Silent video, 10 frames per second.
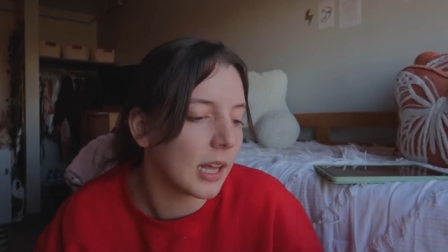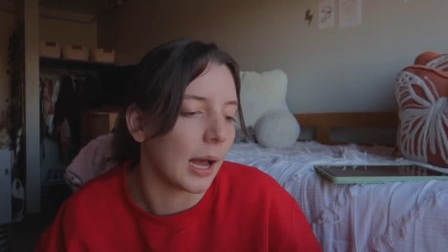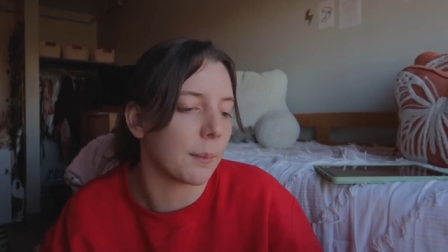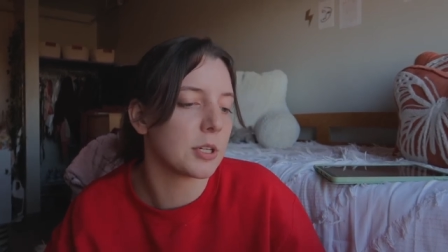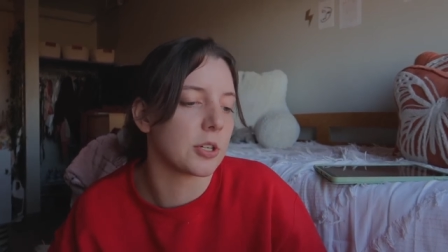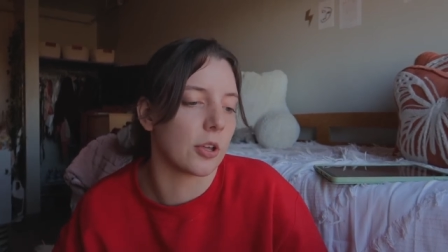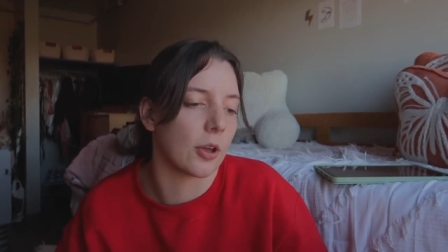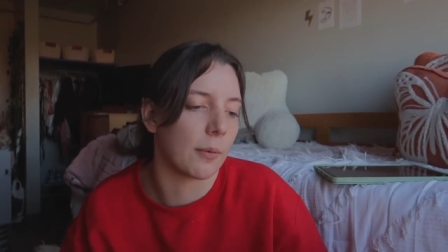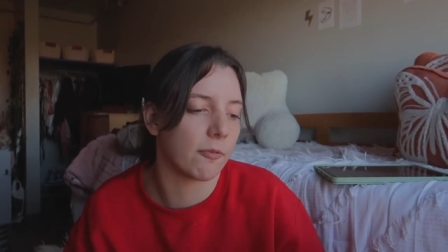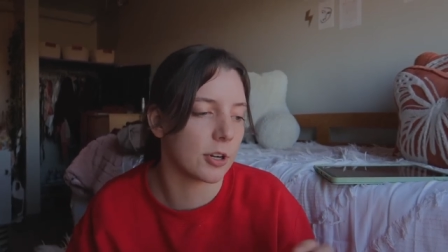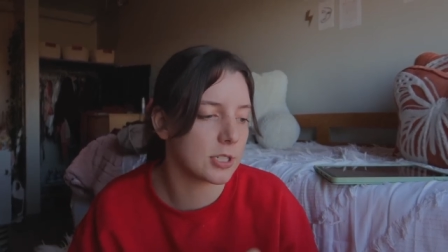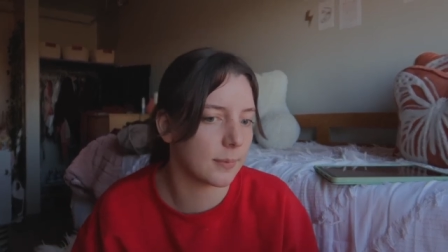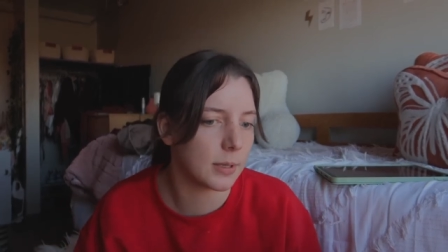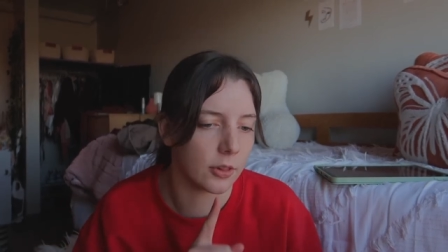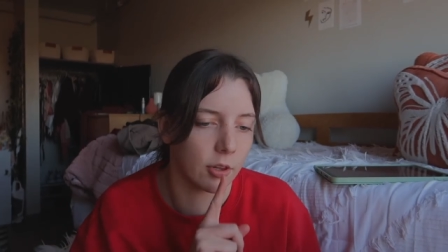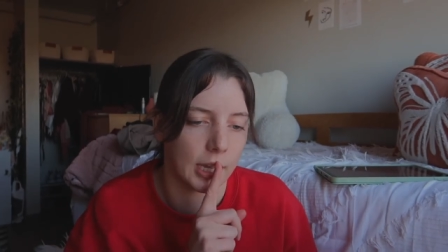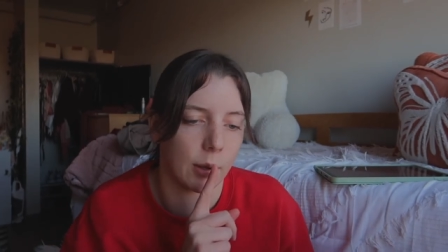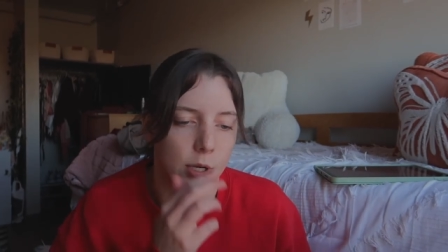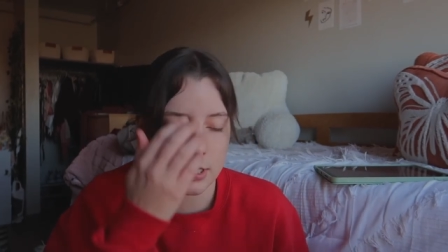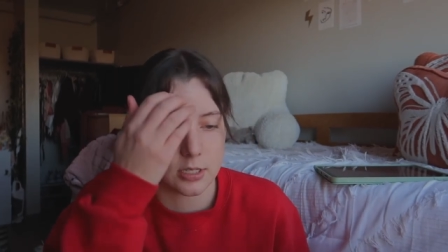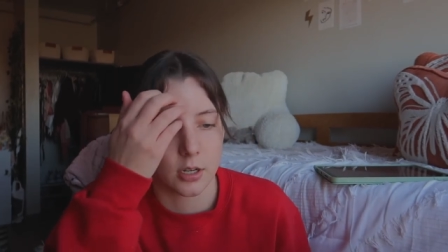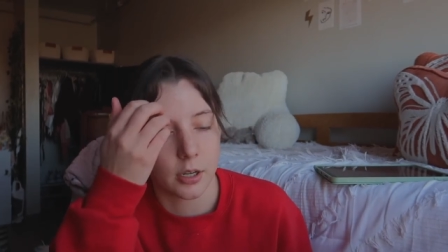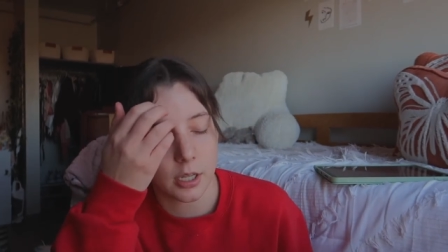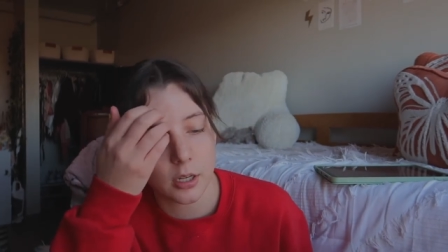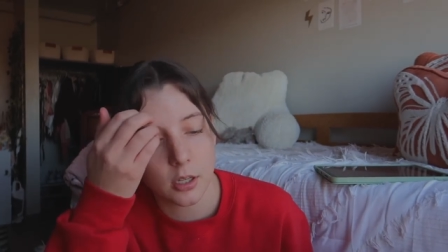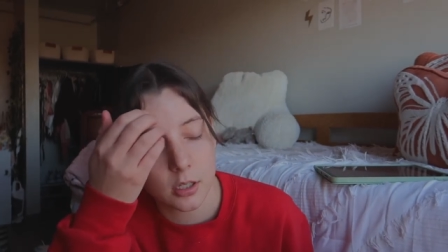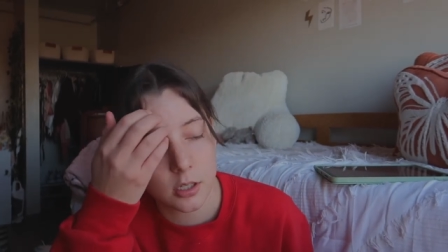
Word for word: I'm gonna show you. First, I'm gonna look at when I started.